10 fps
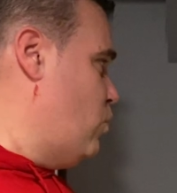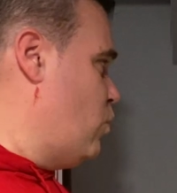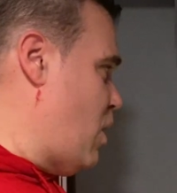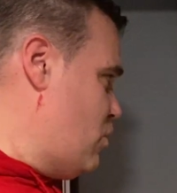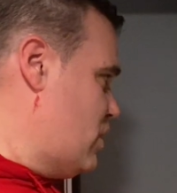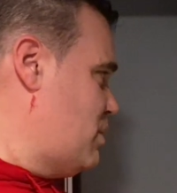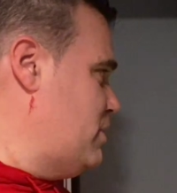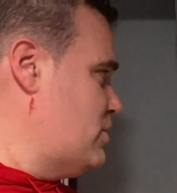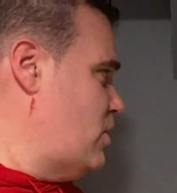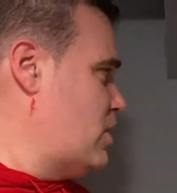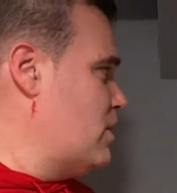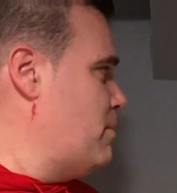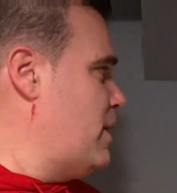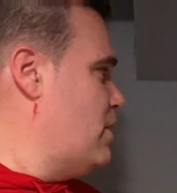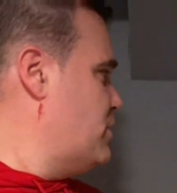what we're going to be talking
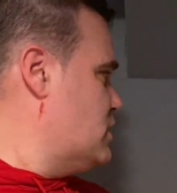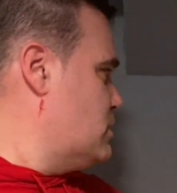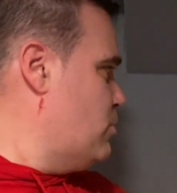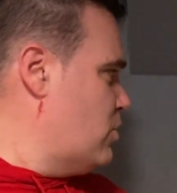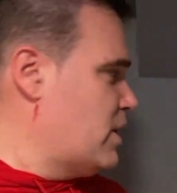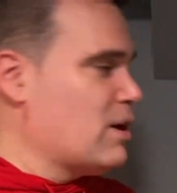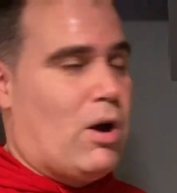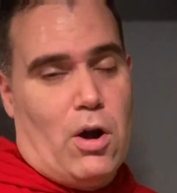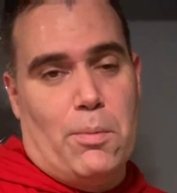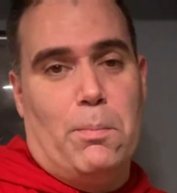about this morning are